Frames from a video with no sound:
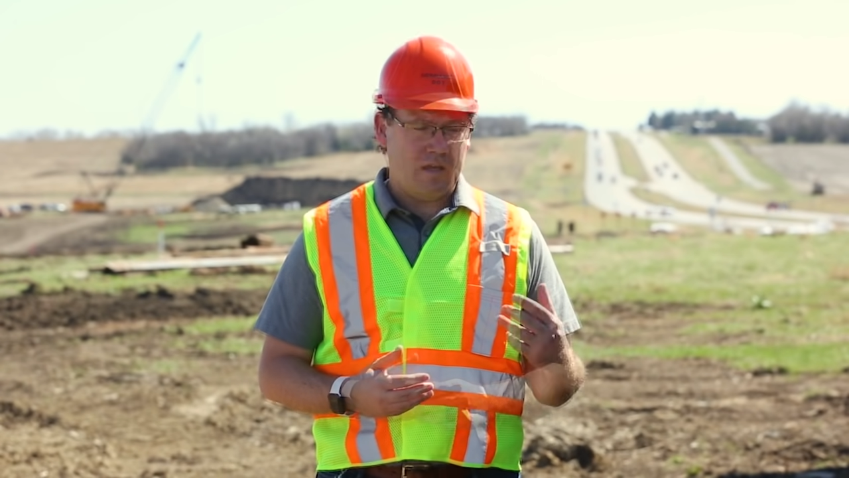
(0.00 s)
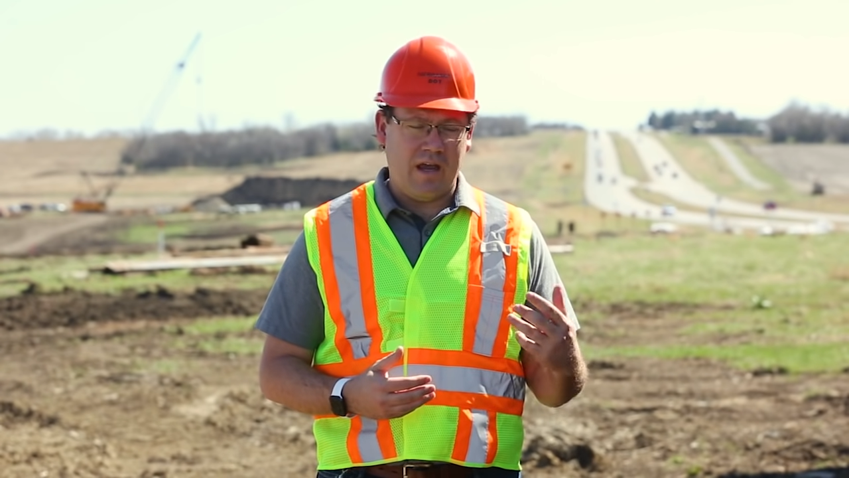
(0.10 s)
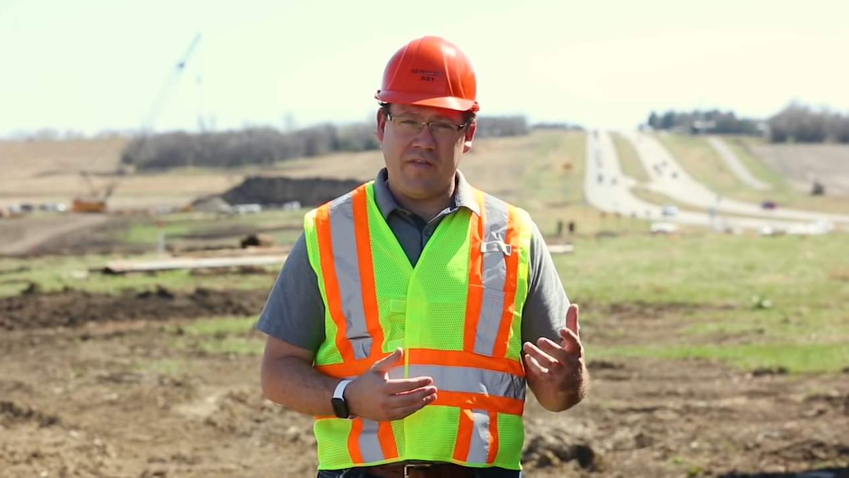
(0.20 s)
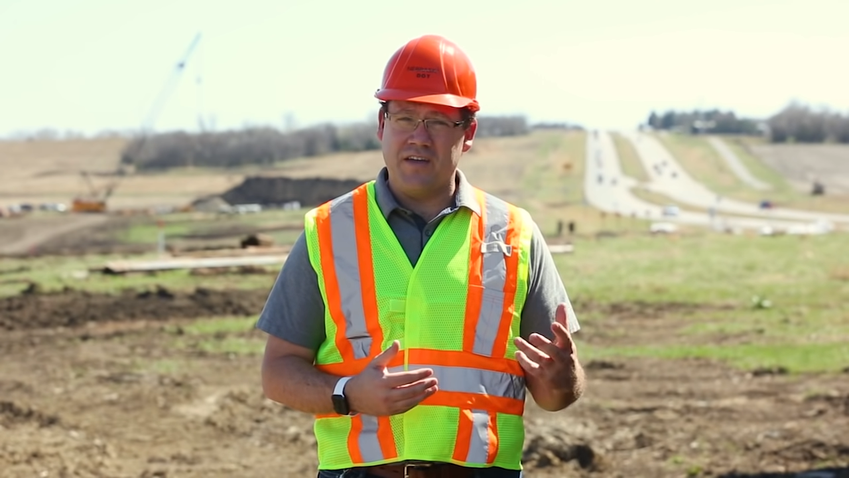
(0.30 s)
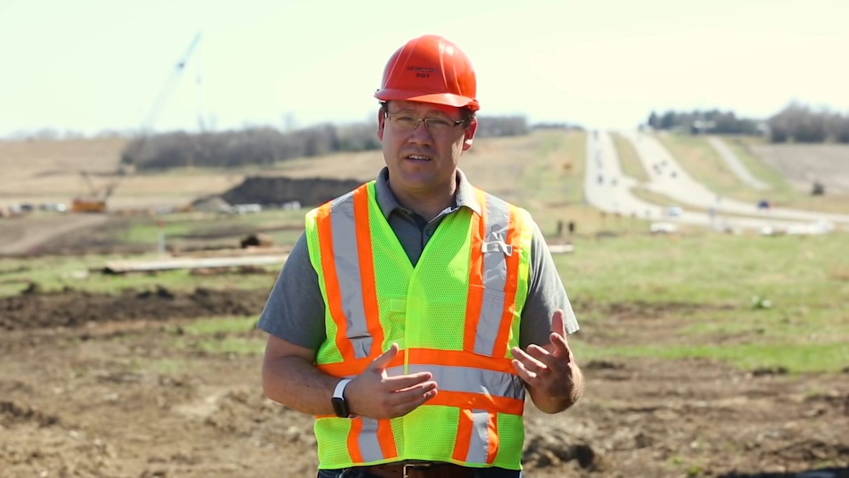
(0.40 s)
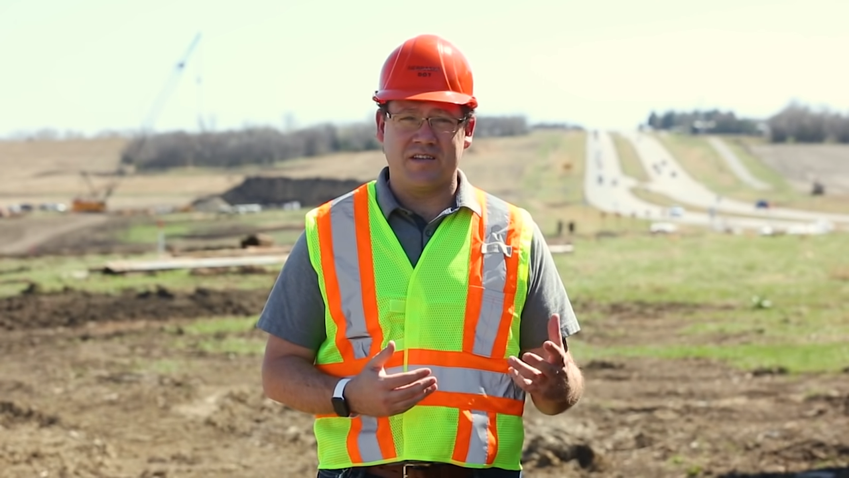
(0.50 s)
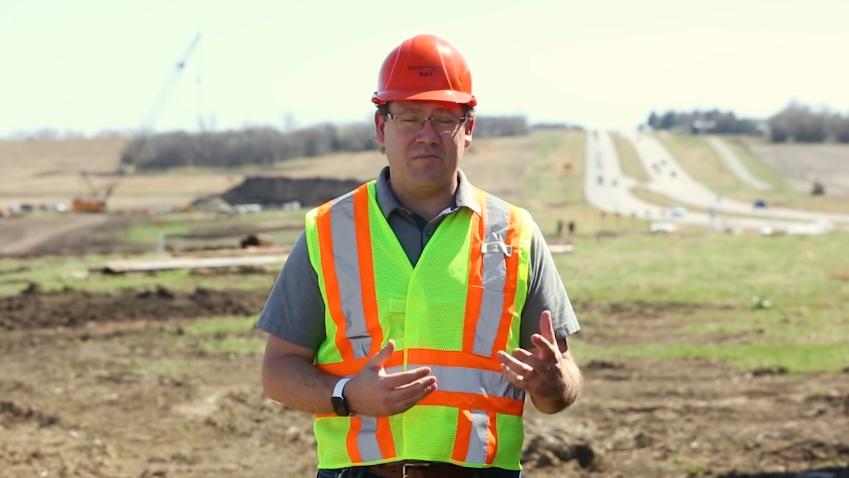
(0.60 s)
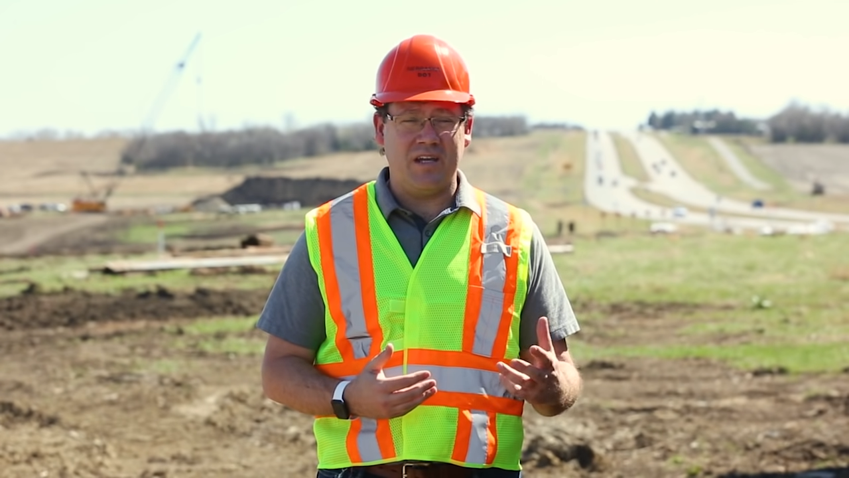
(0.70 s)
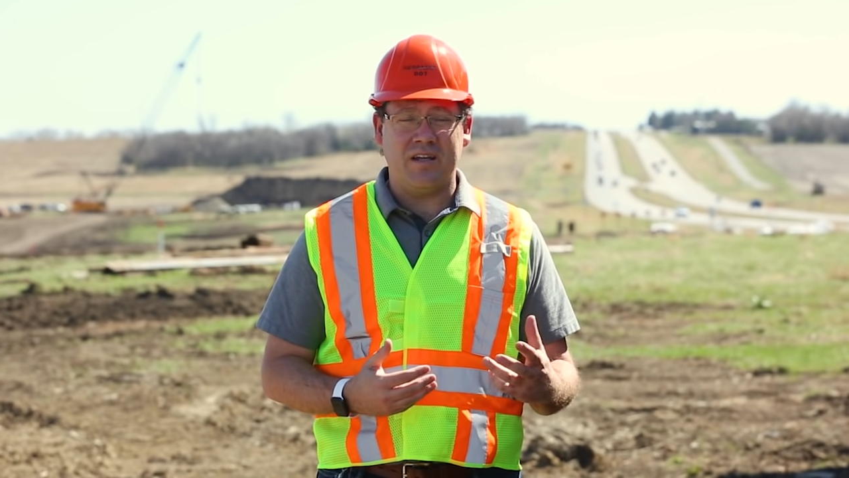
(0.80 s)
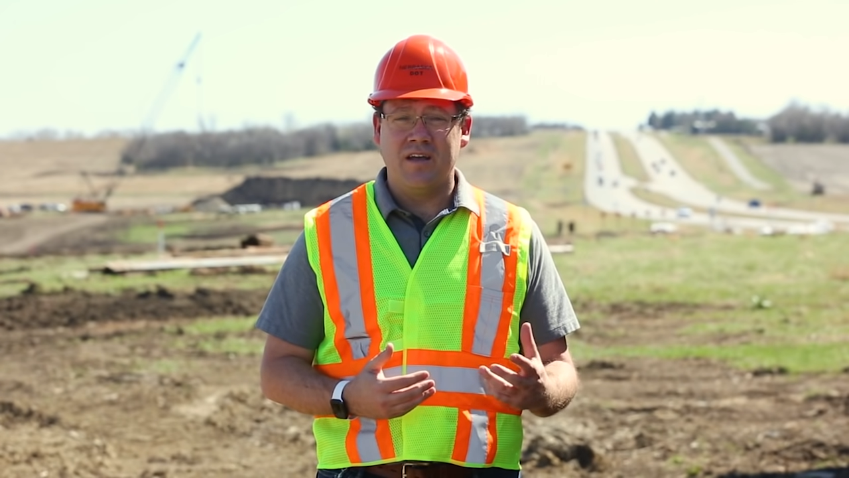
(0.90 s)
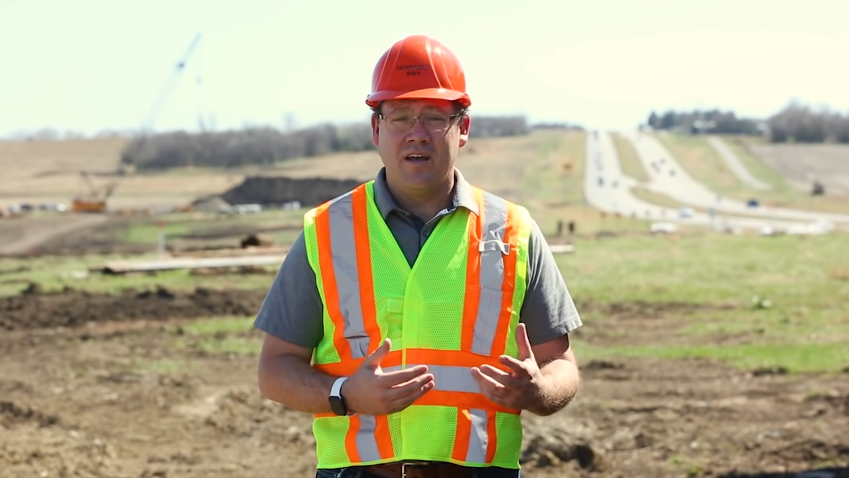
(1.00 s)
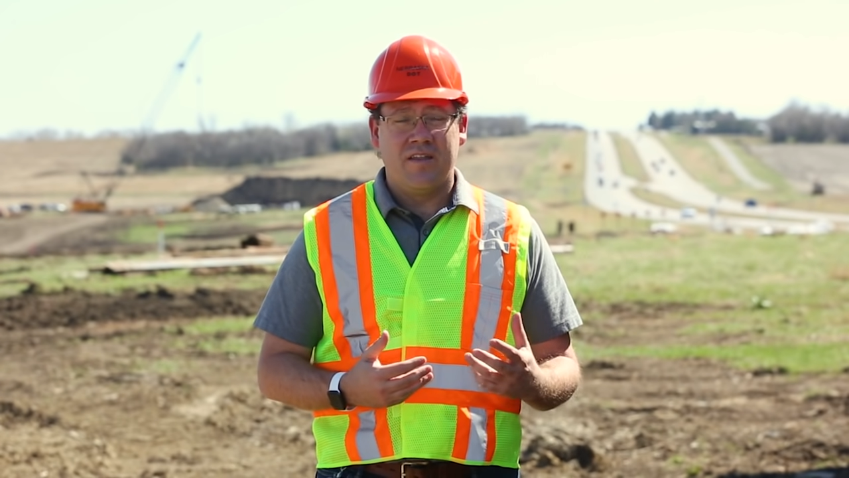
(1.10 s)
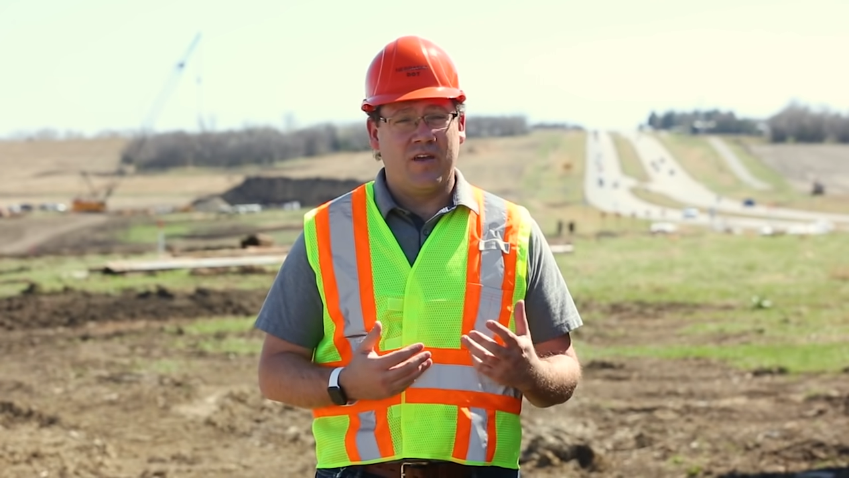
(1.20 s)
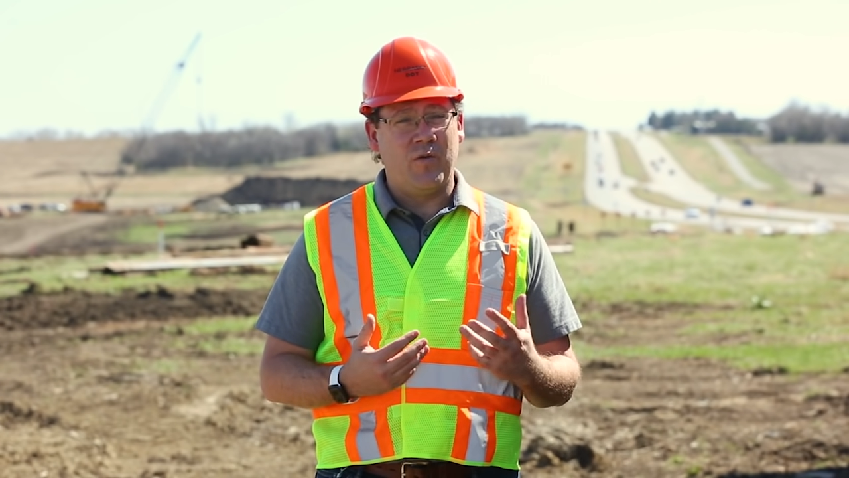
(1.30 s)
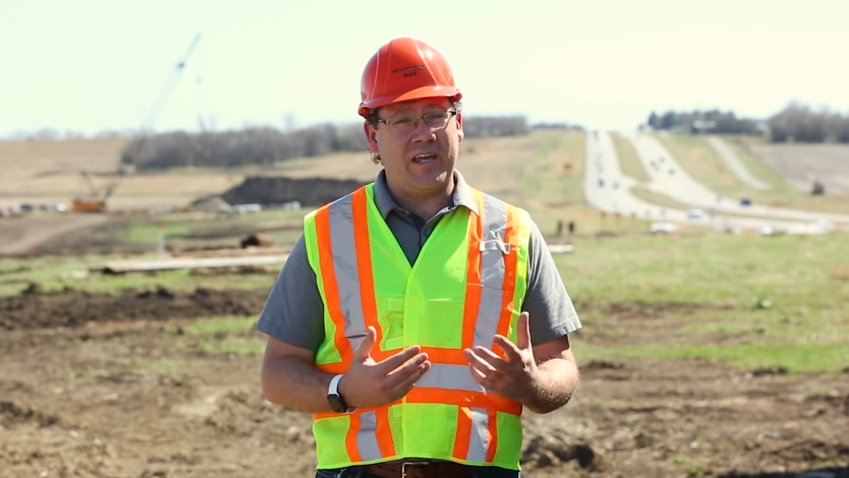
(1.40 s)
Now that doesn't mean
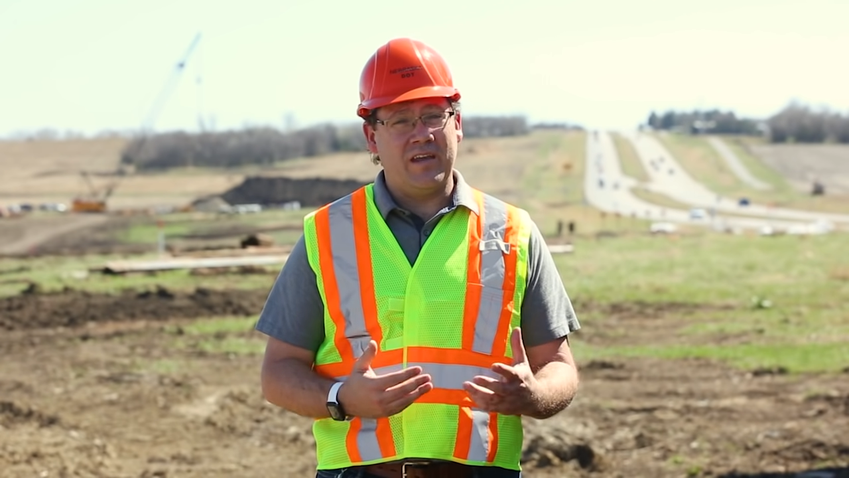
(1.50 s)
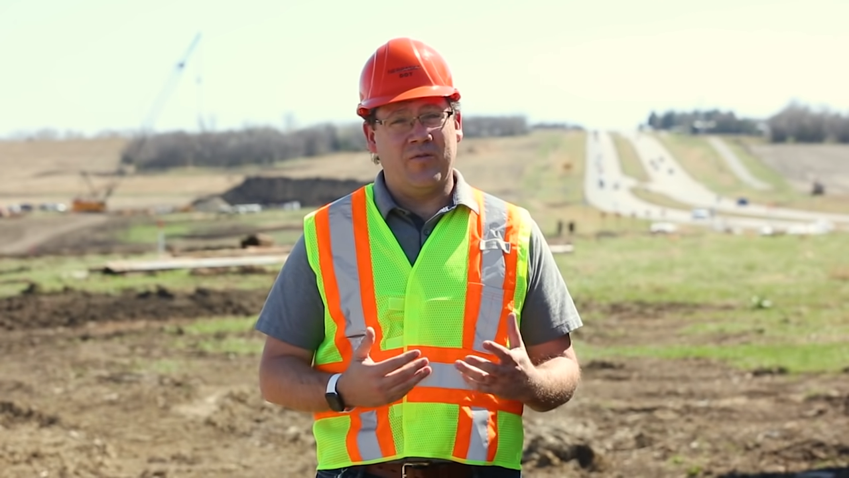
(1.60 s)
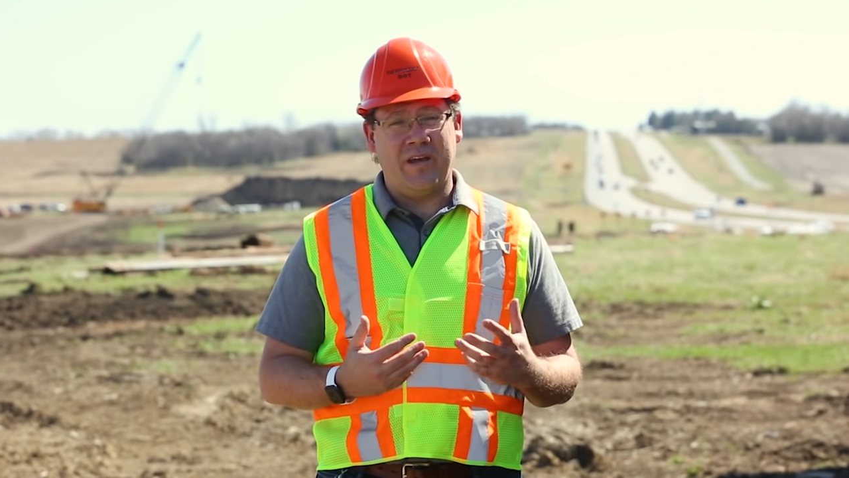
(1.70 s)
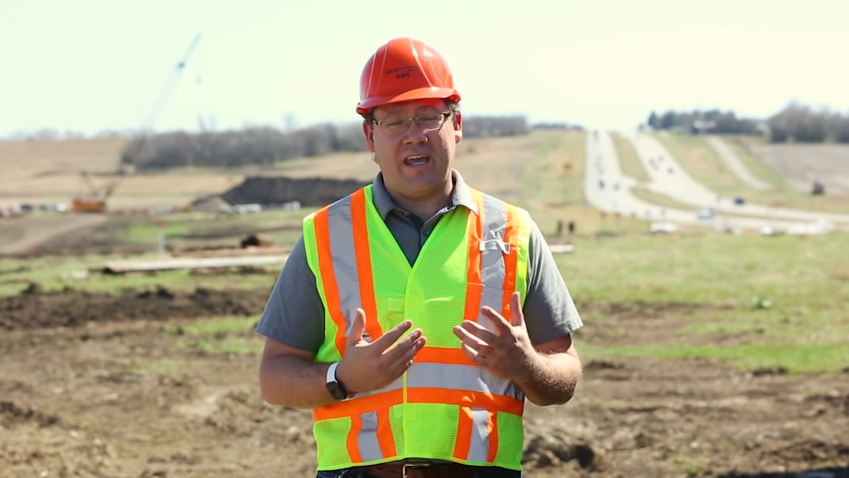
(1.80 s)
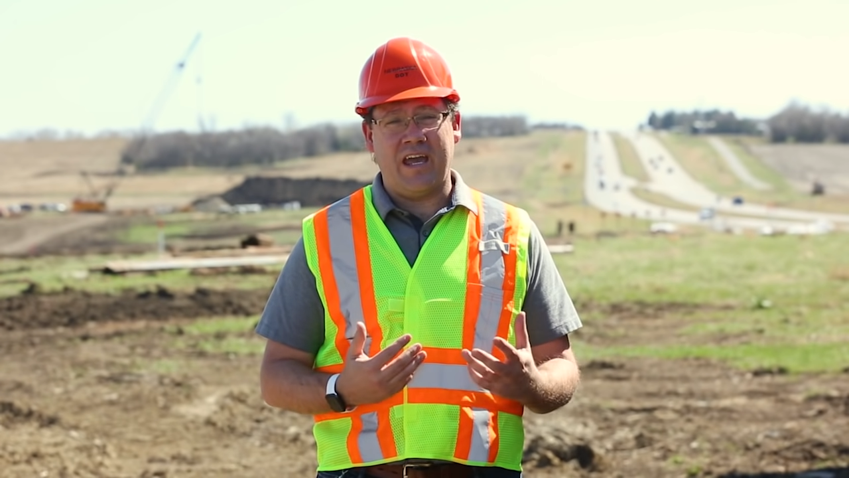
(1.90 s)
that we